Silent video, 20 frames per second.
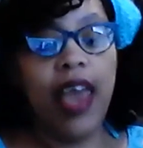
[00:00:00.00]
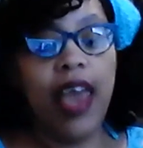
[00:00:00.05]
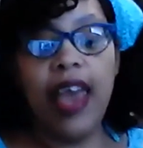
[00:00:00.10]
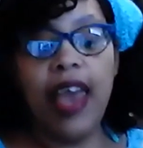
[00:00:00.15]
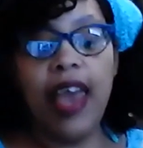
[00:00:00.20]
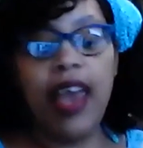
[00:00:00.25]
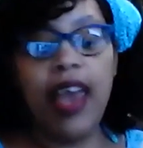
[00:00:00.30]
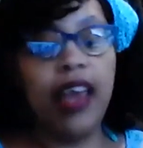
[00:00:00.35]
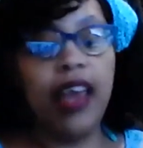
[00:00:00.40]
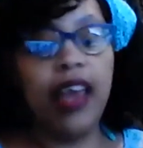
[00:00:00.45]
And
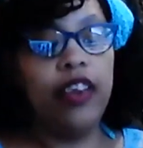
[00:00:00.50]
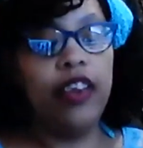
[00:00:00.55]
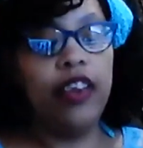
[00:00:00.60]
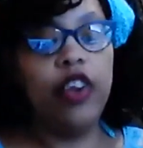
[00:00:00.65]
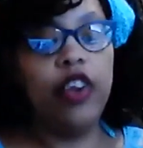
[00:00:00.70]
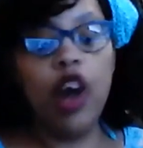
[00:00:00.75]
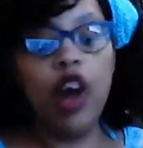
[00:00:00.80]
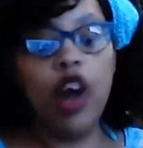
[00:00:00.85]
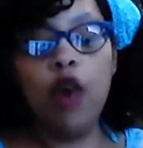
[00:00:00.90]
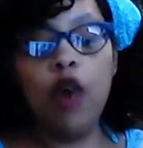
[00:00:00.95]

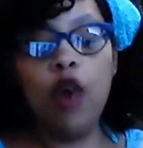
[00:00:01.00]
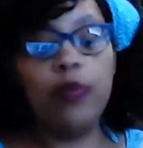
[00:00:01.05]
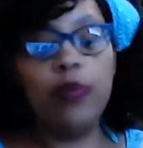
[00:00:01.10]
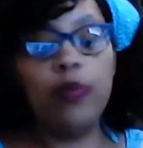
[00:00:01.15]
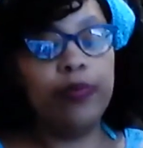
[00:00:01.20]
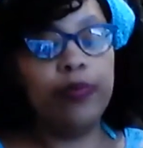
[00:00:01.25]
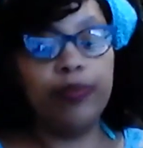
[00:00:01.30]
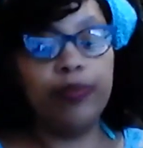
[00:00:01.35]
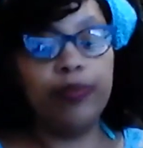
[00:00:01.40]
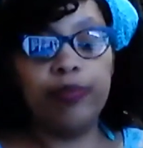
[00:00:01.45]
nope.
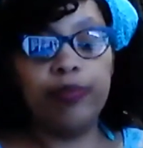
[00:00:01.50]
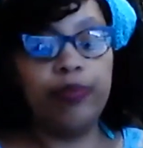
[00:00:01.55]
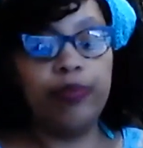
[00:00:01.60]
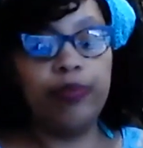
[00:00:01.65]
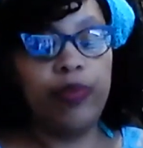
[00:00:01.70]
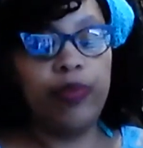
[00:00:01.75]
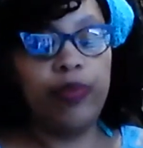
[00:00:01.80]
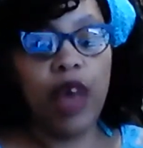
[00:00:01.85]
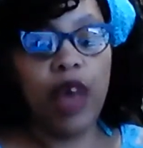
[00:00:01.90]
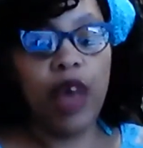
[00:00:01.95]

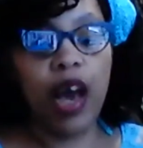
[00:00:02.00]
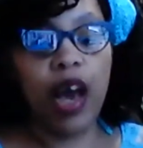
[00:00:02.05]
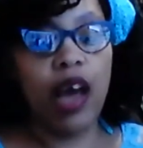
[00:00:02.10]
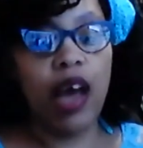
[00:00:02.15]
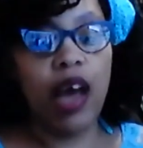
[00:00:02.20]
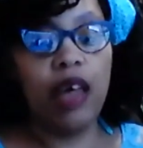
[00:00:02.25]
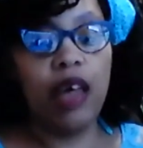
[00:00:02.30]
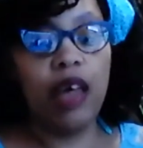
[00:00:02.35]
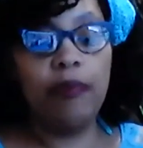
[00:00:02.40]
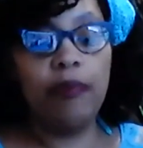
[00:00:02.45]

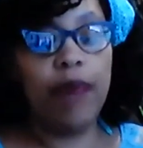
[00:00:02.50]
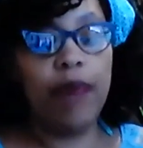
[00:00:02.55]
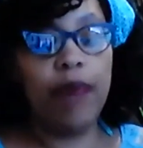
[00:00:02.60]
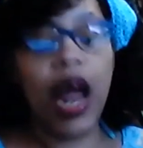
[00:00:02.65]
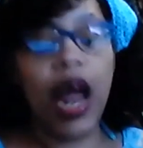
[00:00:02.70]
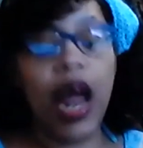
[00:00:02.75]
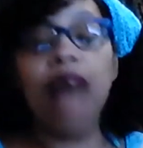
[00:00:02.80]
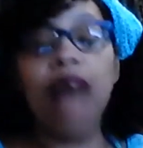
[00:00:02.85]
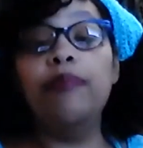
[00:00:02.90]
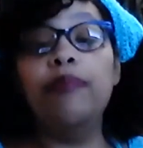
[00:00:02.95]
But I
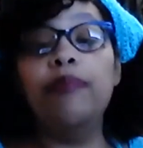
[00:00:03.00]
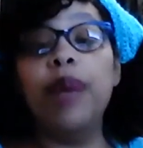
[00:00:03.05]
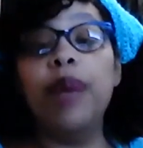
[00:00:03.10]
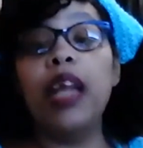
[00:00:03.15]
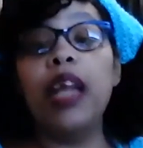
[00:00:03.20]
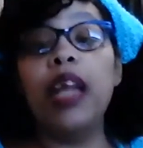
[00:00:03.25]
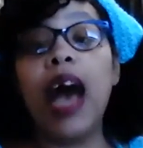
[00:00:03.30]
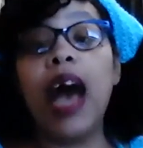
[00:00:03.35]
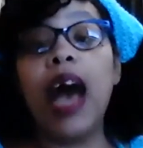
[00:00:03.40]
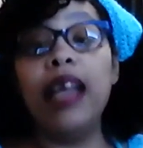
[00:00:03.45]

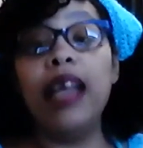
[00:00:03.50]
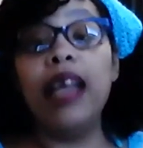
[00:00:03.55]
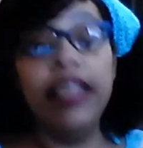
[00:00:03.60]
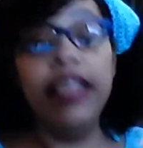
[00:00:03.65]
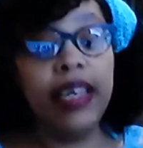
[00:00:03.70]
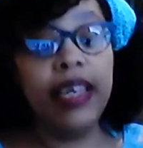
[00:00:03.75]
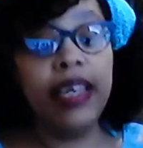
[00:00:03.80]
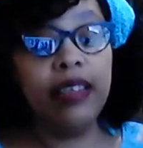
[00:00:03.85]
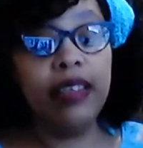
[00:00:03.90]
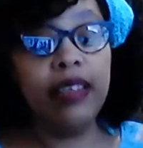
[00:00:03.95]

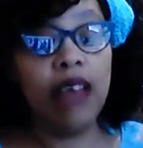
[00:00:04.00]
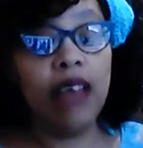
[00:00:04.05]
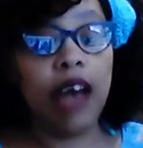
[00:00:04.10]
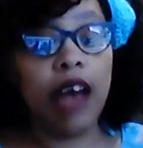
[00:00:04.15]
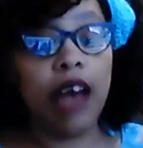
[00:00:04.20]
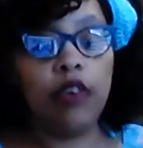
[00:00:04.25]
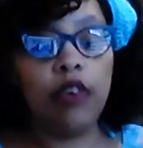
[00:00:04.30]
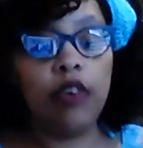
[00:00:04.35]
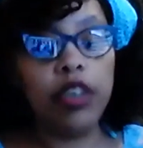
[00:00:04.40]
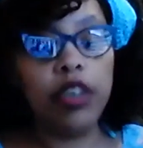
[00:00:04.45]

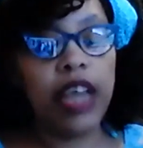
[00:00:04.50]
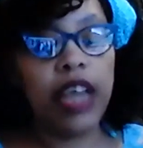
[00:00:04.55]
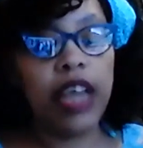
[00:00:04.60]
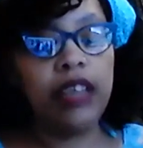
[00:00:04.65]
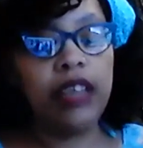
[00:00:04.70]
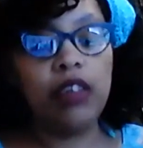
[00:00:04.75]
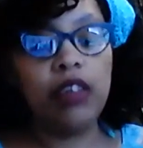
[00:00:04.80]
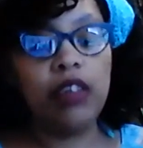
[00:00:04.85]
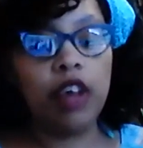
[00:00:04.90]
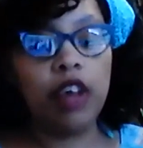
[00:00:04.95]
crocheted this
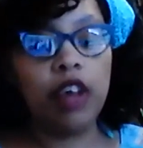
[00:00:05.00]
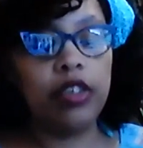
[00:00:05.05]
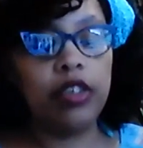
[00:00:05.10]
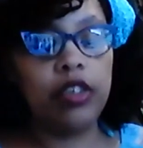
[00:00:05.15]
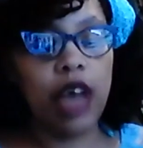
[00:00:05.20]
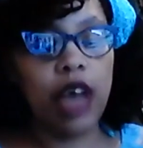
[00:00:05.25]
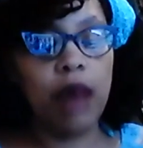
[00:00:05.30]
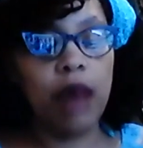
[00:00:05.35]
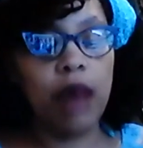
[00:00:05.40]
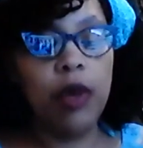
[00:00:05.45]
halter
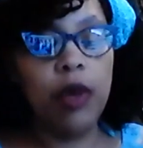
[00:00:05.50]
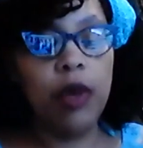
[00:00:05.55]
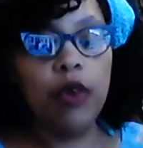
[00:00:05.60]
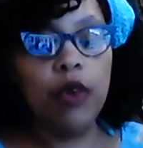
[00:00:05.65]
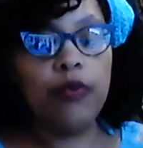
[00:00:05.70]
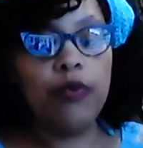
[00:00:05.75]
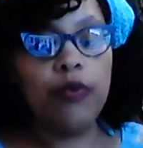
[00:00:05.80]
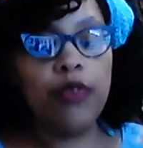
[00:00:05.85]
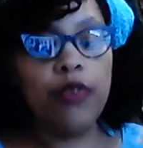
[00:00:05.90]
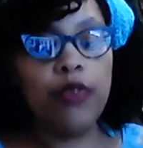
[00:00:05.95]
top
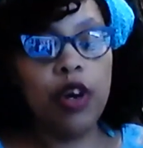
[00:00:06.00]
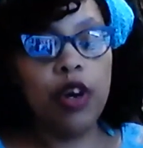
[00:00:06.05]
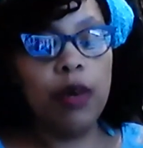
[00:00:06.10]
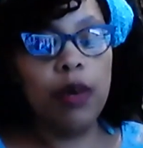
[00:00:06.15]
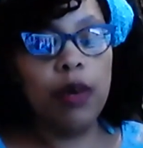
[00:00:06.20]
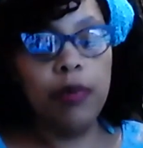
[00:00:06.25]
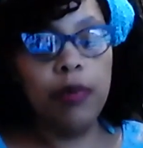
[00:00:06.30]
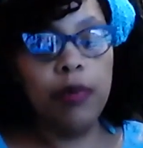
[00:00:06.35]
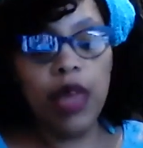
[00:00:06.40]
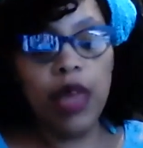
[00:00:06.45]
from
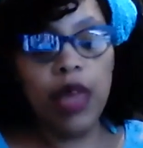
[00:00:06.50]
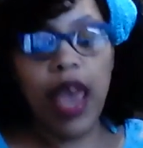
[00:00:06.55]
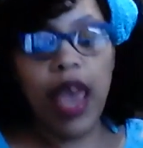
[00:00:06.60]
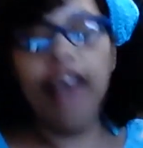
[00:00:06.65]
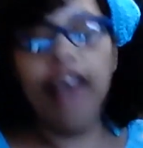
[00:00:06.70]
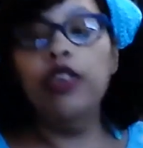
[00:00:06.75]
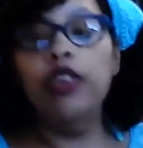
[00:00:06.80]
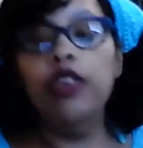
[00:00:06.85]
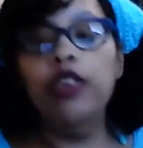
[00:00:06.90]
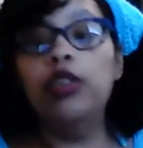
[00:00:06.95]
a
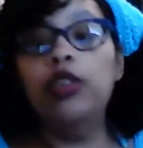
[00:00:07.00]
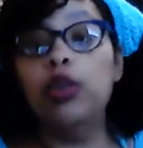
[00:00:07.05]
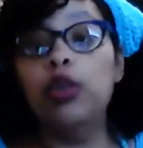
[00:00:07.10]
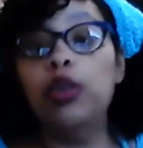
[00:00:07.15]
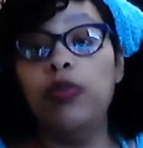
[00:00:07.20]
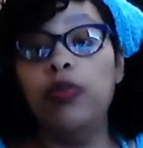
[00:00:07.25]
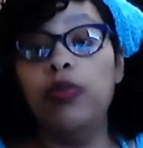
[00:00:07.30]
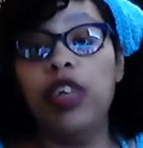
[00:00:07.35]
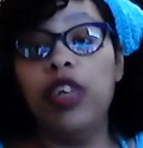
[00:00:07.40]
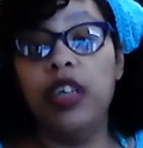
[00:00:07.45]
YouTube
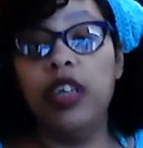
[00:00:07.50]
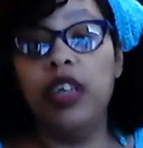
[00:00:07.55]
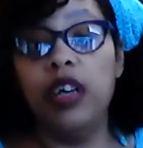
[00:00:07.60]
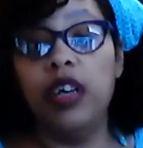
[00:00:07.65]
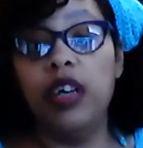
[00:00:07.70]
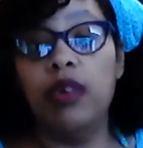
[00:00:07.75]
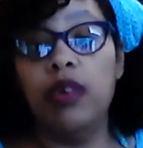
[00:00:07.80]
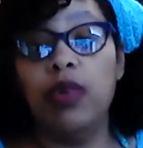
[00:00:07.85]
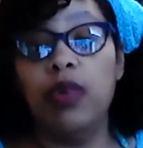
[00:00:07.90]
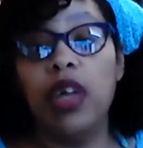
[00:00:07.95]
video.
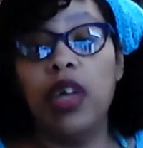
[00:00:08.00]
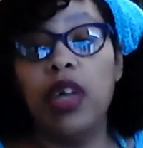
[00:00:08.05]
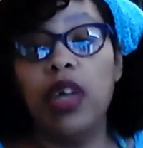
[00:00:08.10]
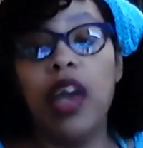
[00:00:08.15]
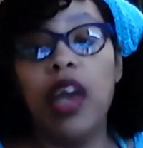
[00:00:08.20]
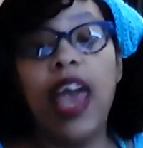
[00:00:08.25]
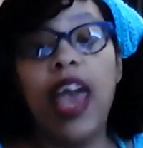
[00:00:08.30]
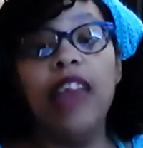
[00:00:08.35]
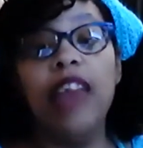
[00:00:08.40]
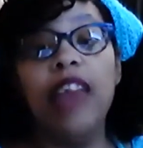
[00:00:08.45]

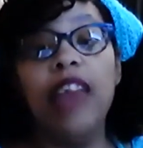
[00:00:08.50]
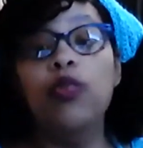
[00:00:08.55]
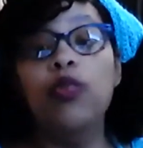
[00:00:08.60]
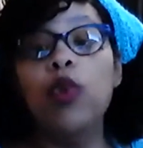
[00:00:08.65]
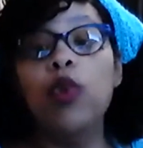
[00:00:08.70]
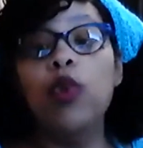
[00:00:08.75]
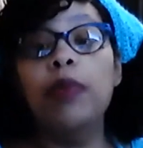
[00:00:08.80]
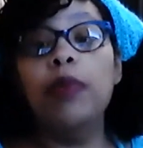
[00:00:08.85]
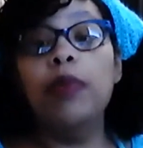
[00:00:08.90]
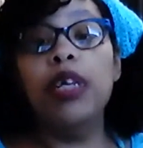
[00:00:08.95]
And the
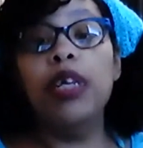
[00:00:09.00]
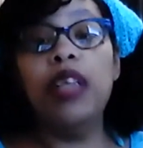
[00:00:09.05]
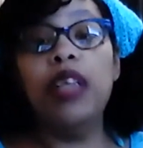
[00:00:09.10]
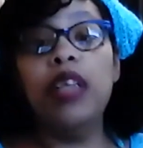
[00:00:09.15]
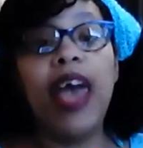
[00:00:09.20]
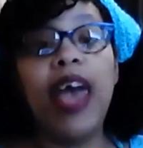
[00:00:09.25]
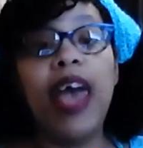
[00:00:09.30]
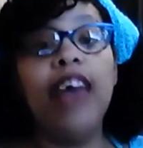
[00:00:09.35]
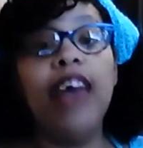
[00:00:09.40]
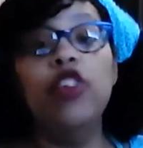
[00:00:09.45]
woman
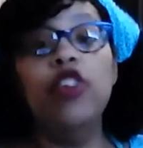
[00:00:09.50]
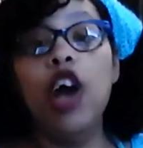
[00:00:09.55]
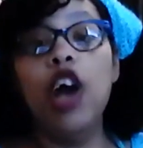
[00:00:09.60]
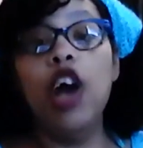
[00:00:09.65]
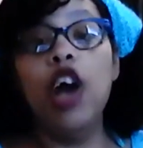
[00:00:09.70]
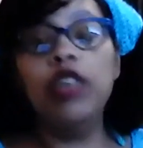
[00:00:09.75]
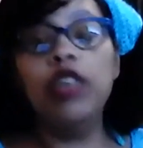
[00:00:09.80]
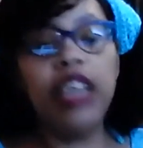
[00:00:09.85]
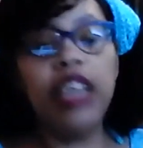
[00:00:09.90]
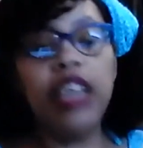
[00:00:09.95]
had no,
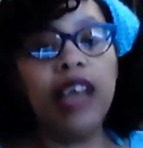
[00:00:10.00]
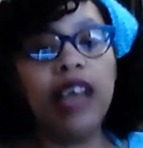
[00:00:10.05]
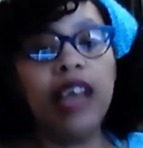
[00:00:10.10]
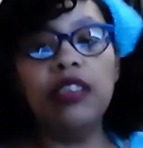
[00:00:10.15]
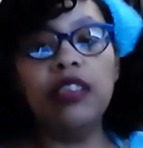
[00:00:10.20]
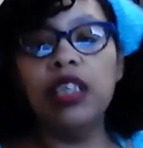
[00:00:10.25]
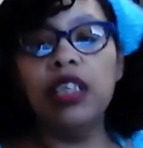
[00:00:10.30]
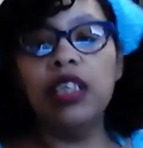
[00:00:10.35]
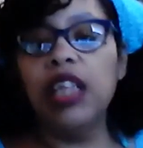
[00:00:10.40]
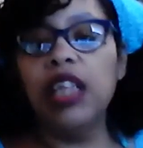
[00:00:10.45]
she has
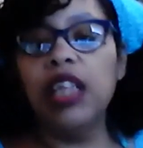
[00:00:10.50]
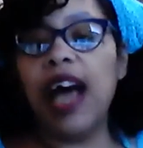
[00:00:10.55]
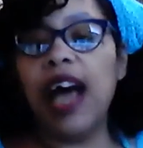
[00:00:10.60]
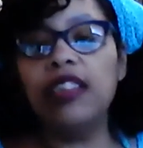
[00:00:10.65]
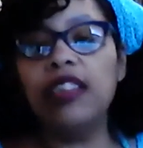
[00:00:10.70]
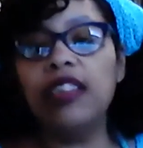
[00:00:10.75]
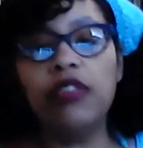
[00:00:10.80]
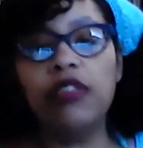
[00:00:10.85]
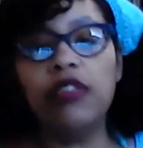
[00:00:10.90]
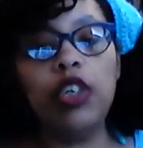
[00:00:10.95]
lots of
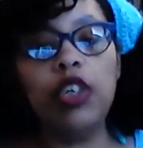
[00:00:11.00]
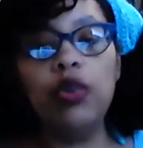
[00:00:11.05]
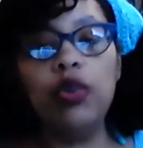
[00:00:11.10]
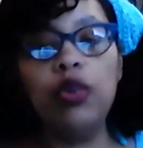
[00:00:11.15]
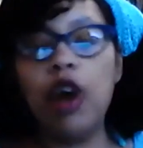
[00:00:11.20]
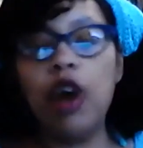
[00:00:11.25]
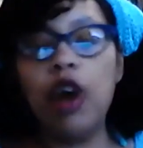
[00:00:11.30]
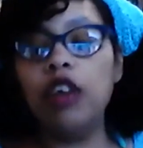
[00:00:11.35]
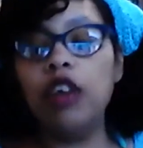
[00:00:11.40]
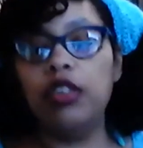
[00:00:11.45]
cute
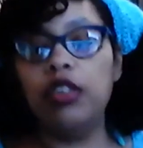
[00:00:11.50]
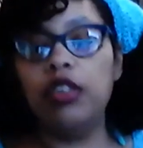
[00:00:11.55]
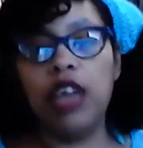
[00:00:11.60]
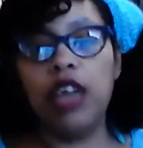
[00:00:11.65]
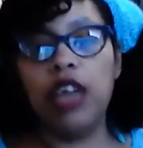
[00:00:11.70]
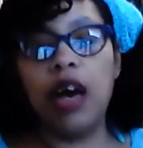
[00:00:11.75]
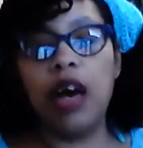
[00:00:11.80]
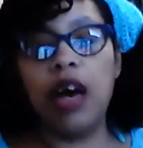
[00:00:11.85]
halter top